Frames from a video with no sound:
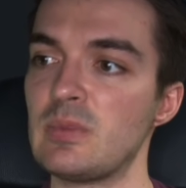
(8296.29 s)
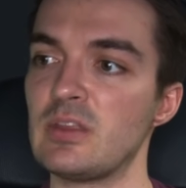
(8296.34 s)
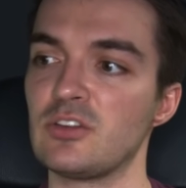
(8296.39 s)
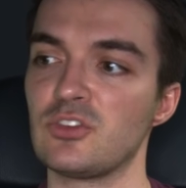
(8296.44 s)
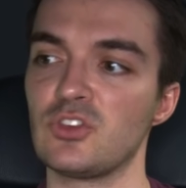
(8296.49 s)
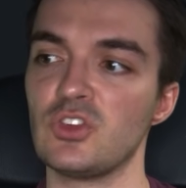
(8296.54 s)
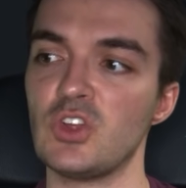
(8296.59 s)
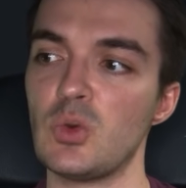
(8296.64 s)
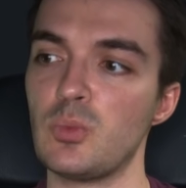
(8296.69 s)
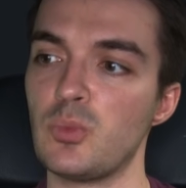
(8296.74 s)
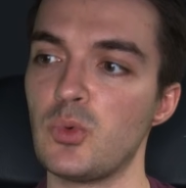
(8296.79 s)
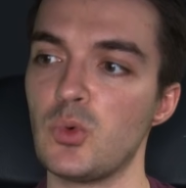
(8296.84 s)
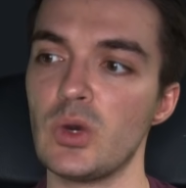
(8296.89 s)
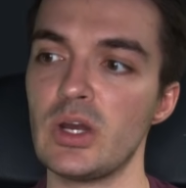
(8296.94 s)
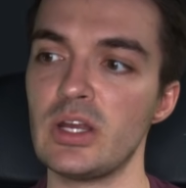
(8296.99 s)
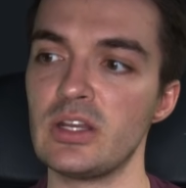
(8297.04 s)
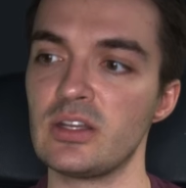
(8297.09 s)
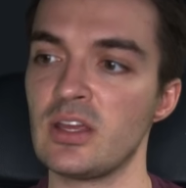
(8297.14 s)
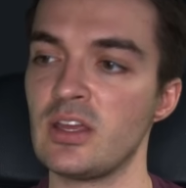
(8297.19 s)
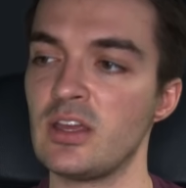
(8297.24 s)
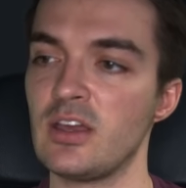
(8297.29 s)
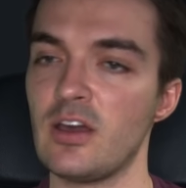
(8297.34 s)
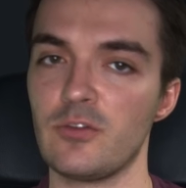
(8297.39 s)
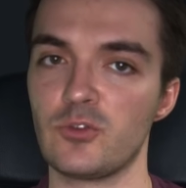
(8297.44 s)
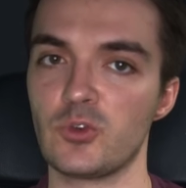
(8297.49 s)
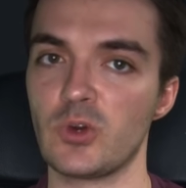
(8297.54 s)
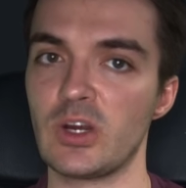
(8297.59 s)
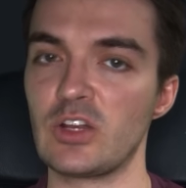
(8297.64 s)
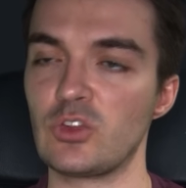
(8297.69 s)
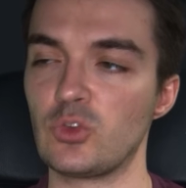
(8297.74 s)
There's no point of
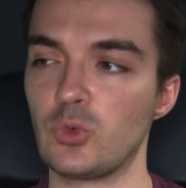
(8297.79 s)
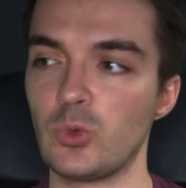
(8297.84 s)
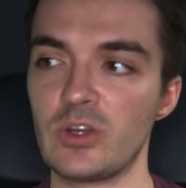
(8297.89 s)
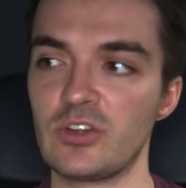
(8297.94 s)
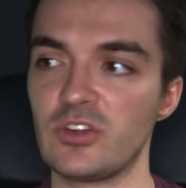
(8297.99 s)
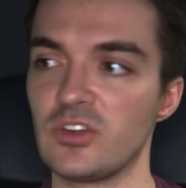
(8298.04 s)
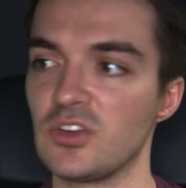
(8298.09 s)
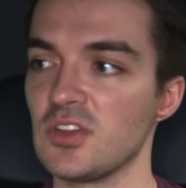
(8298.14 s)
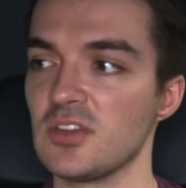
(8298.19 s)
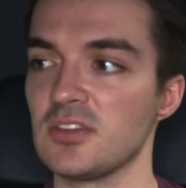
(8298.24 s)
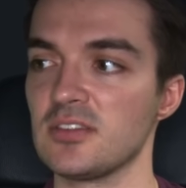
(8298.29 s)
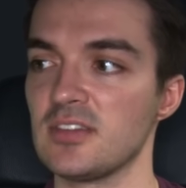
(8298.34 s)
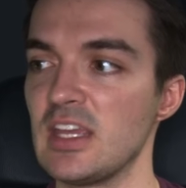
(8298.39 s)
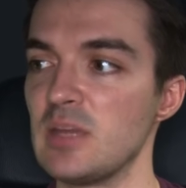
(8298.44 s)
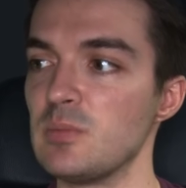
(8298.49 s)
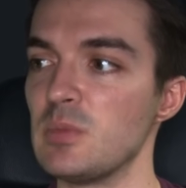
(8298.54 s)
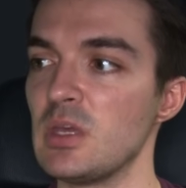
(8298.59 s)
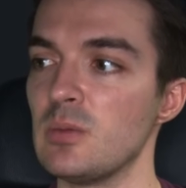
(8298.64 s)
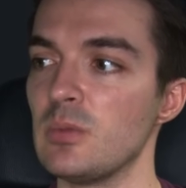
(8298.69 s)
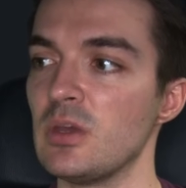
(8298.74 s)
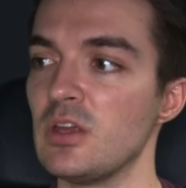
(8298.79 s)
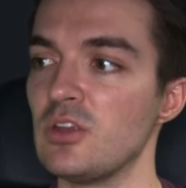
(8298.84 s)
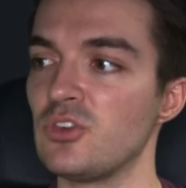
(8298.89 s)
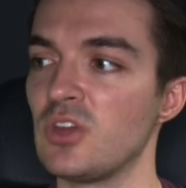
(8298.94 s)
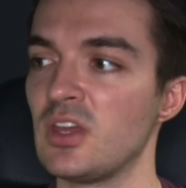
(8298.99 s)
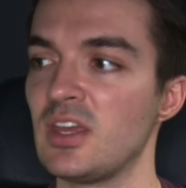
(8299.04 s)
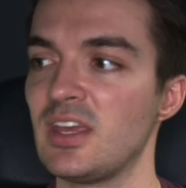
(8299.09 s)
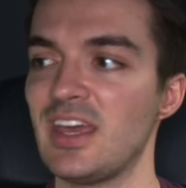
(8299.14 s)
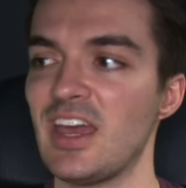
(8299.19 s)
trying to switch to the same image